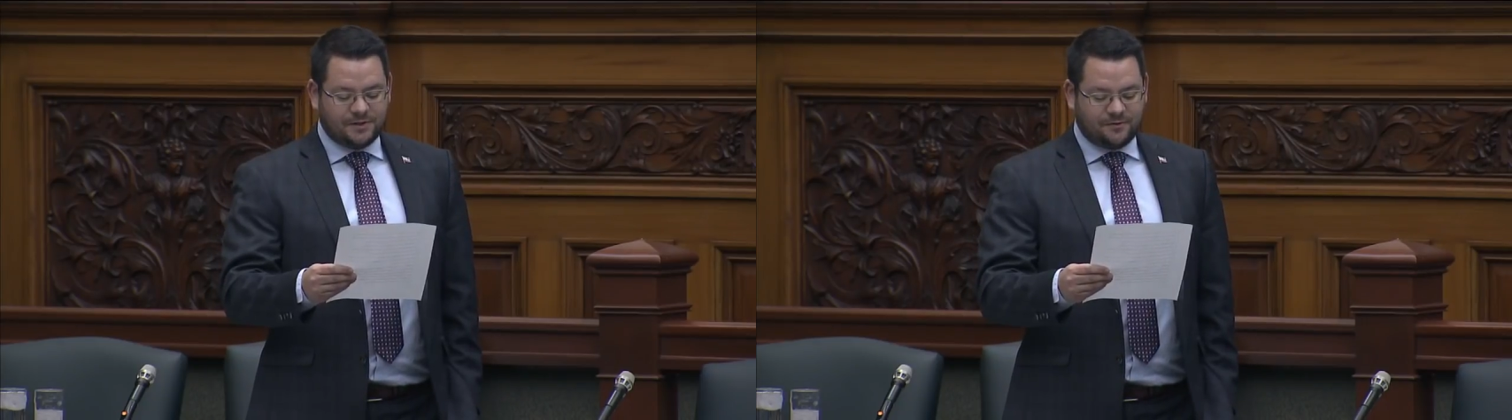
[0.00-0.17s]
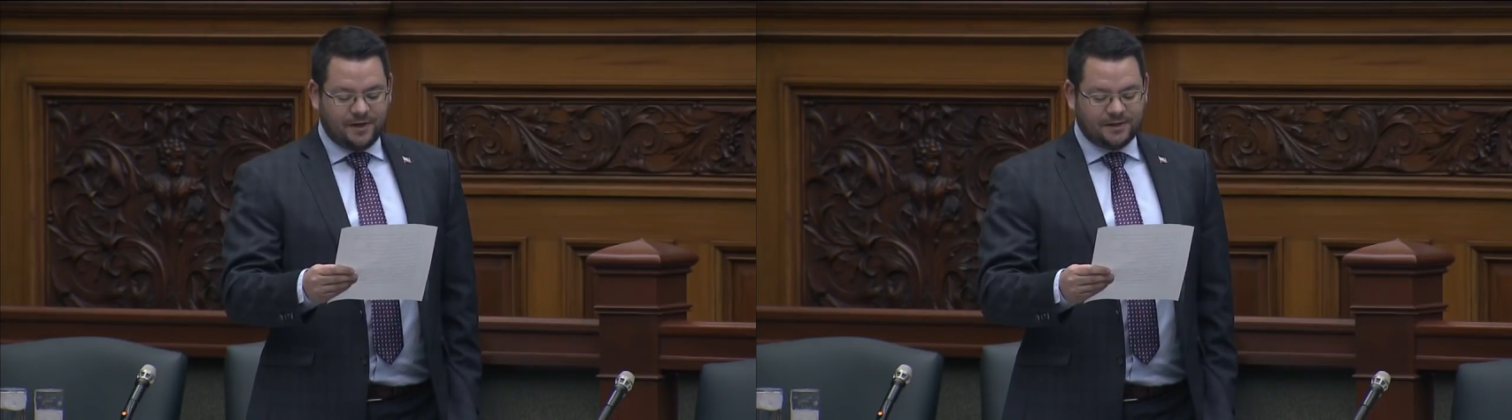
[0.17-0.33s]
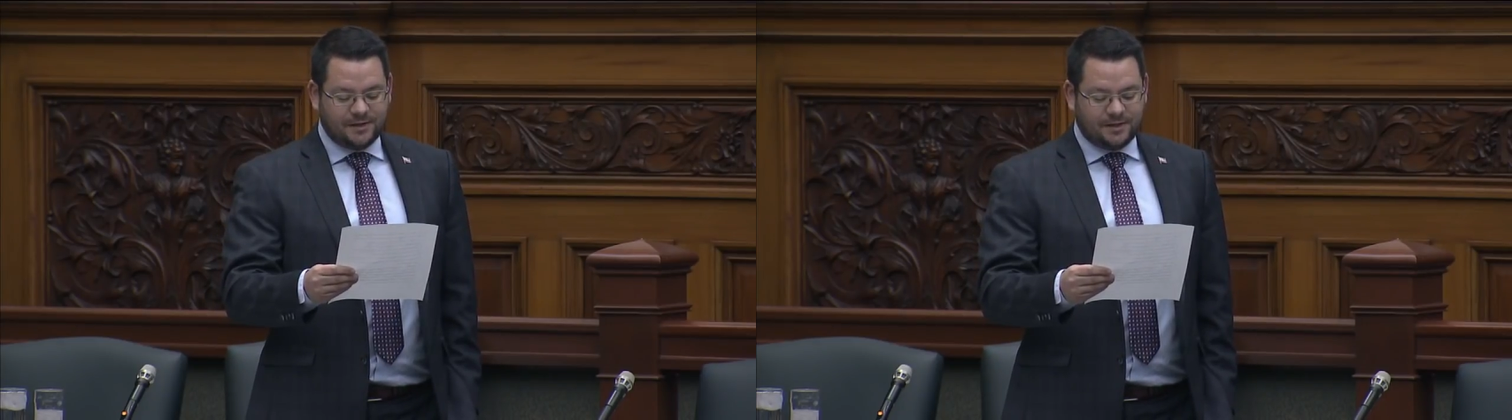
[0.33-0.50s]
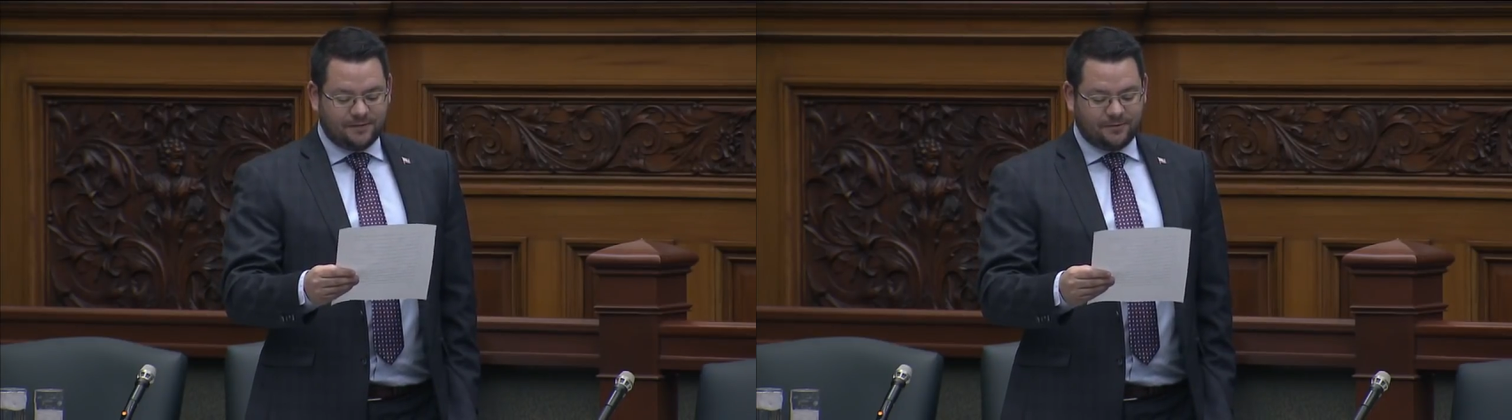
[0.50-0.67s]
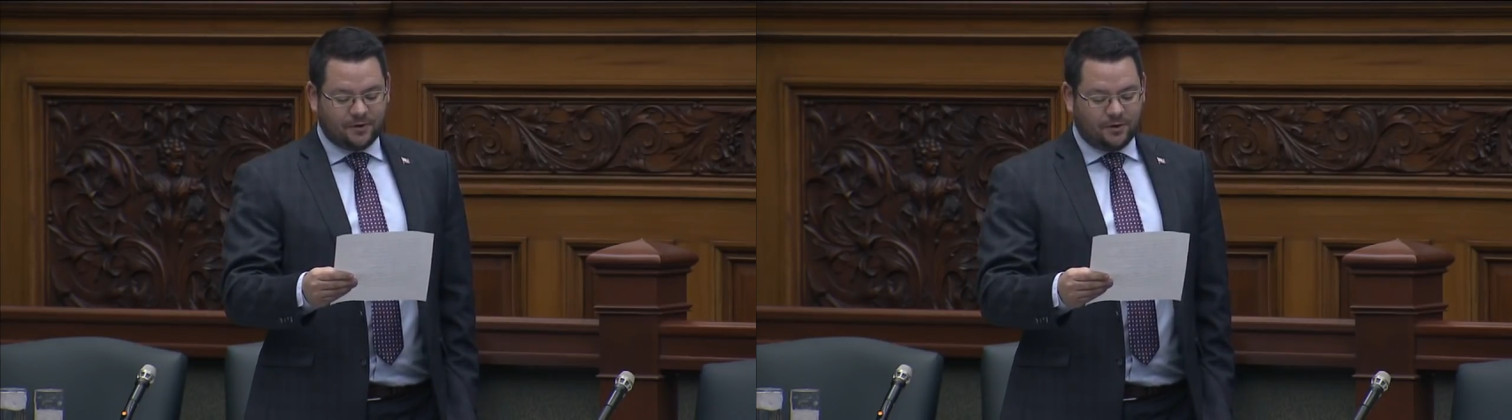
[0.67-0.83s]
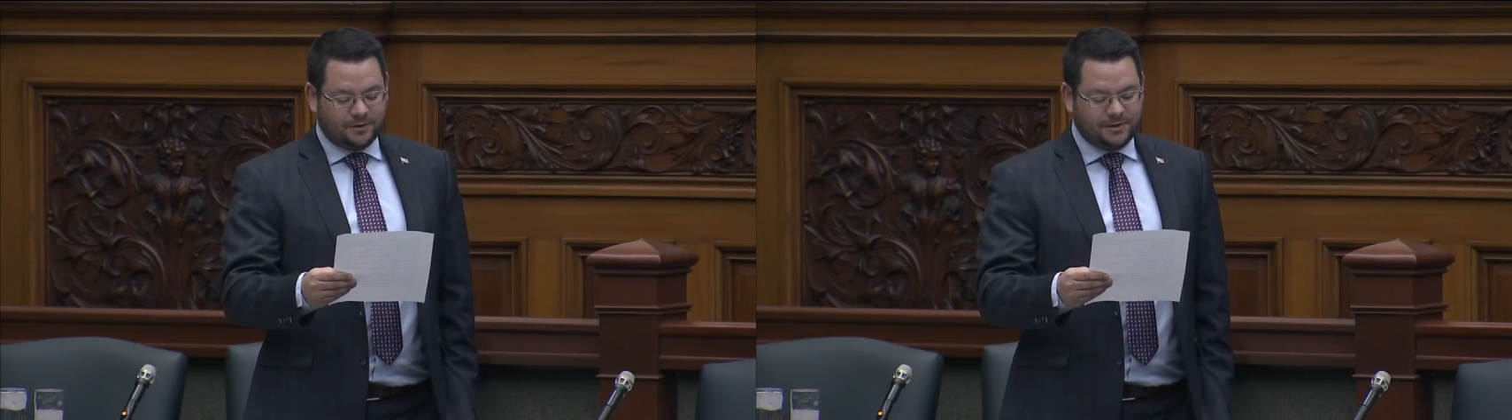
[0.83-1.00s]
facing
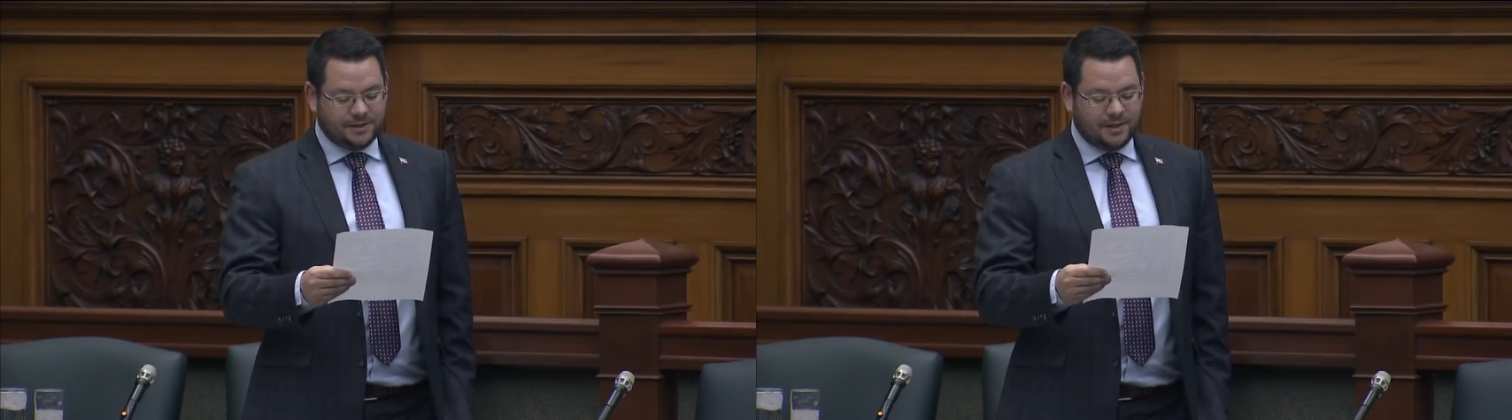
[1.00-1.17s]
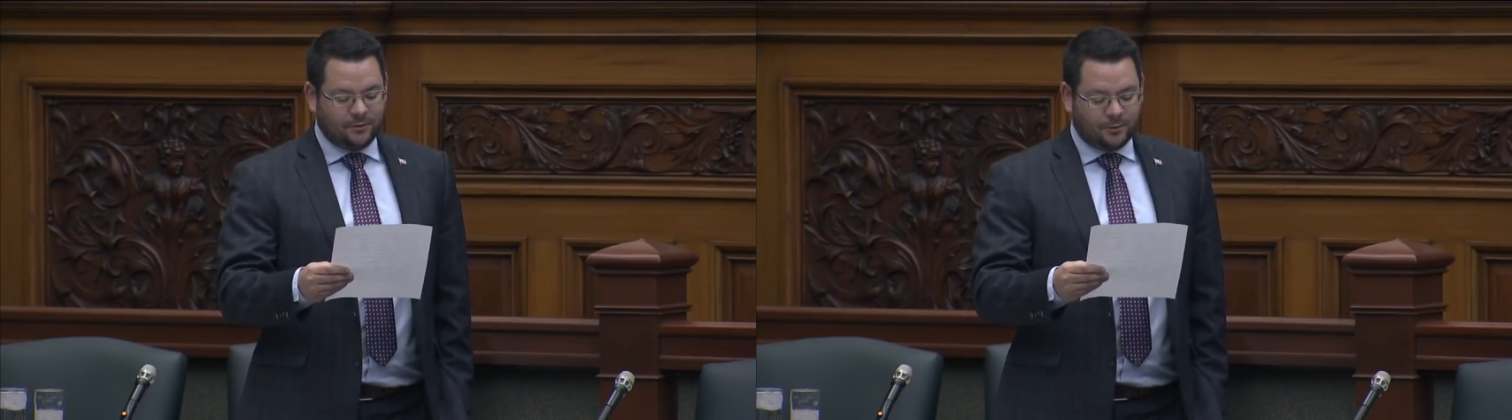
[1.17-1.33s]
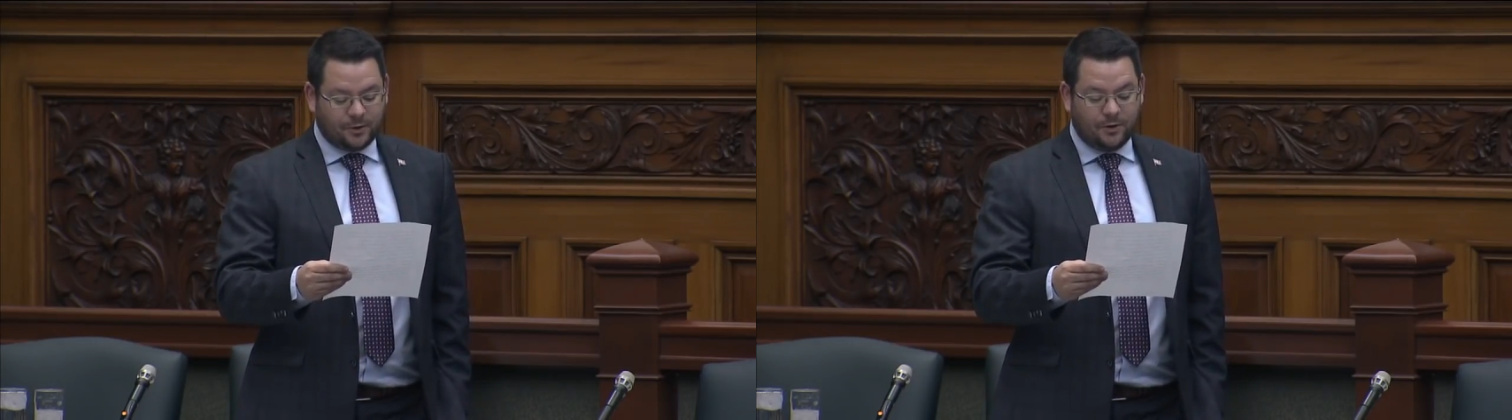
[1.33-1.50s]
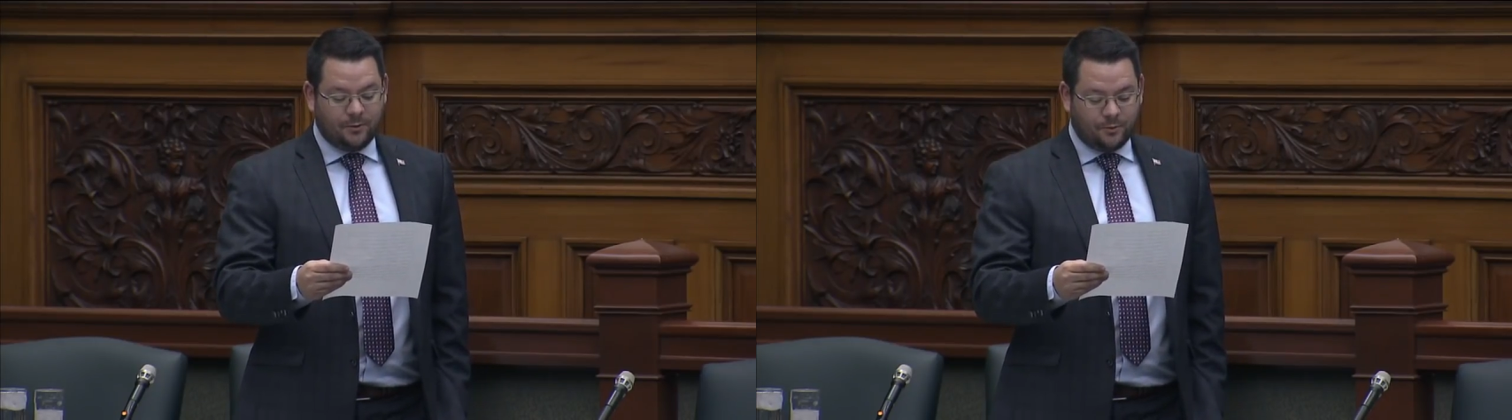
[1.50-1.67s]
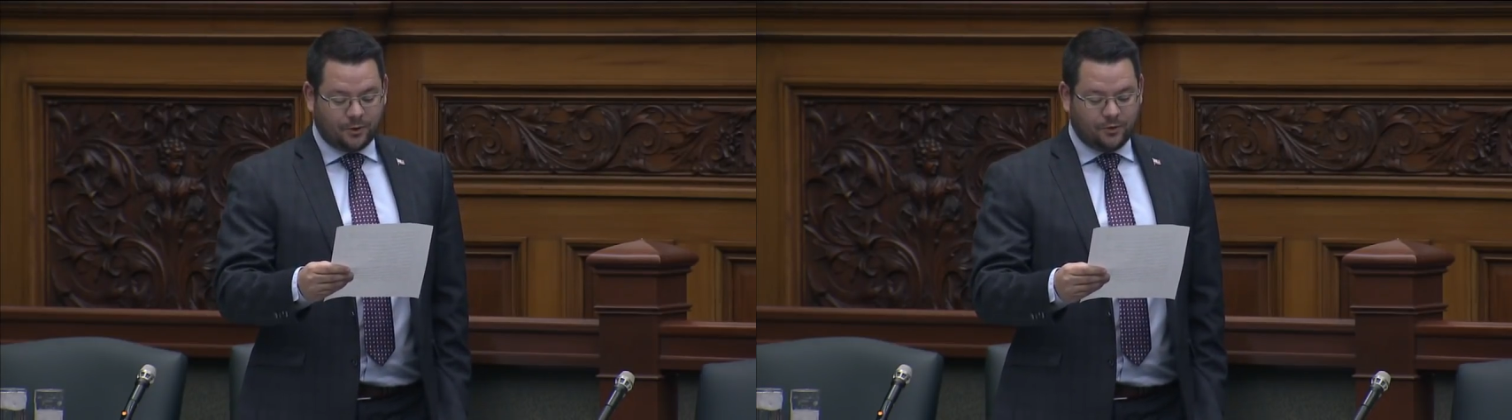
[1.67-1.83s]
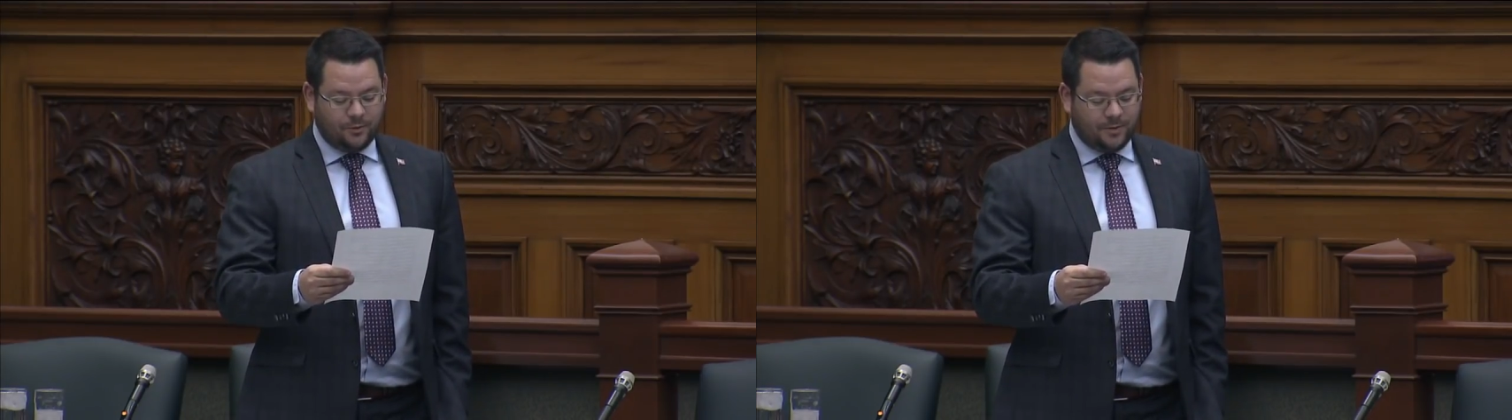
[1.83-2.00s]
difficulties in
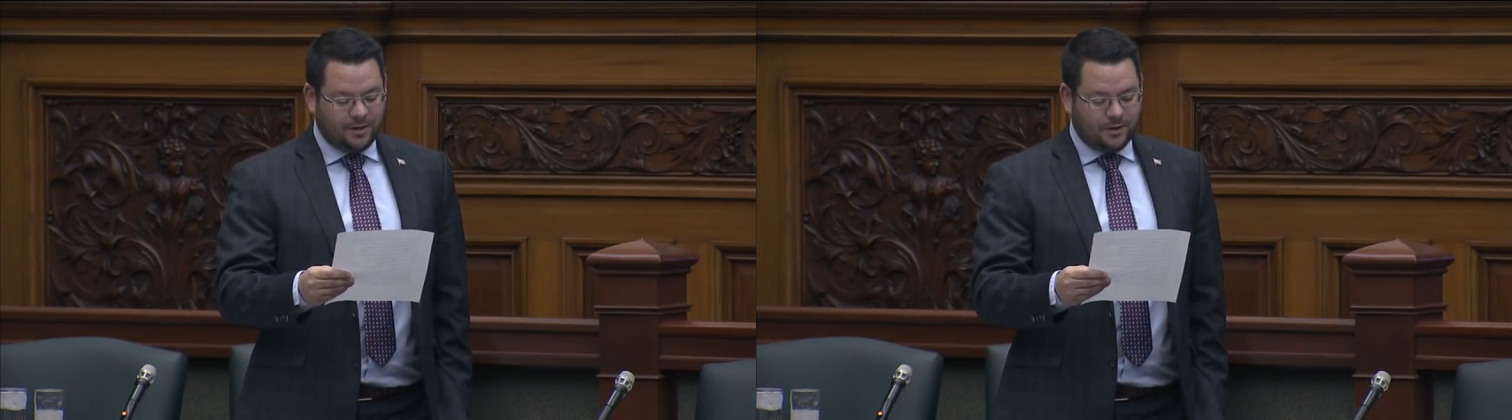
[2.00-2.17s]
recruitment,